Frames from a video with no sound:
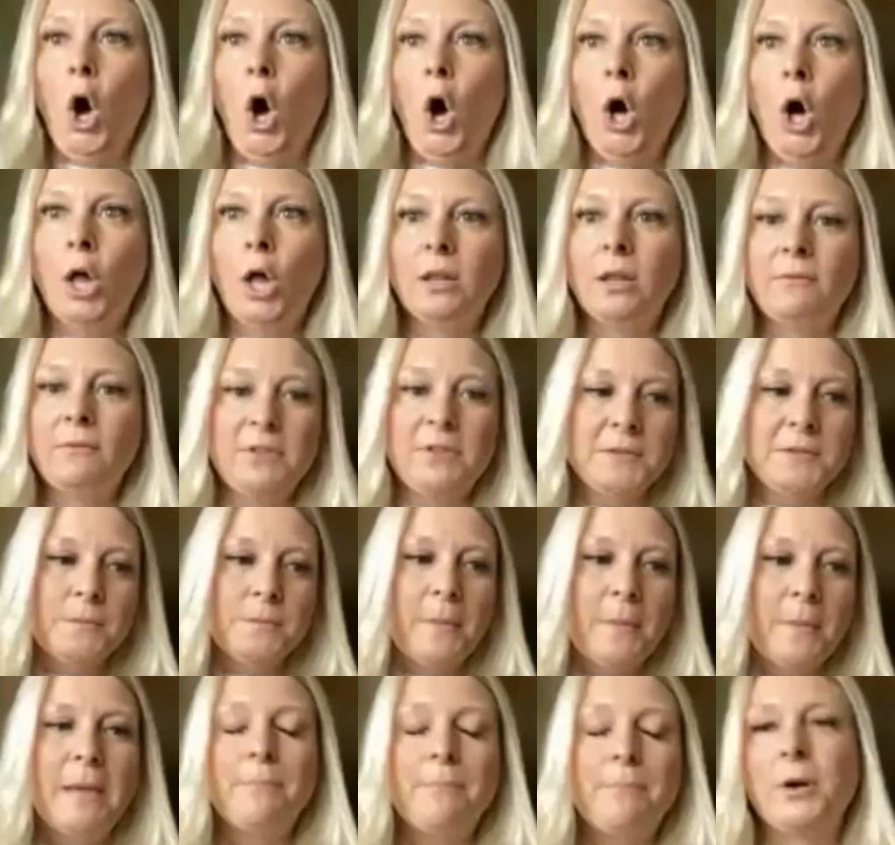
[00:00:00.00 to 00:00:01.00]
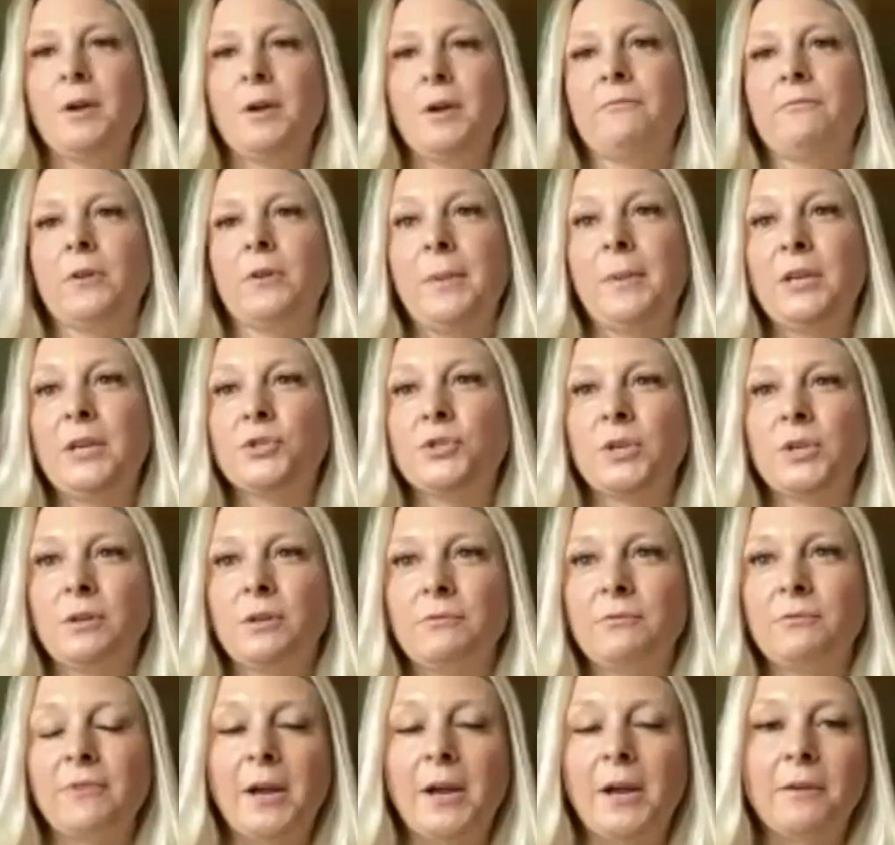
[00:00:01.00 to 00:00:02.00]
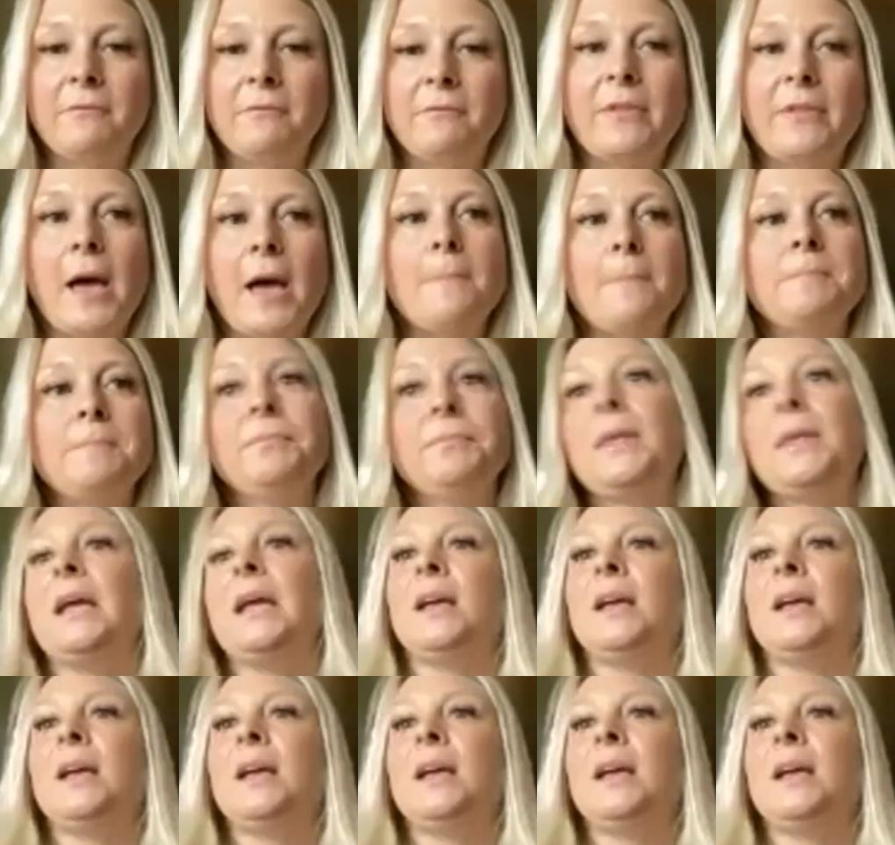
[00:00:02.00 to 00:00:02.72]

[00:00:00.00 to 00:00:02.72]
all of this paper information in front of them.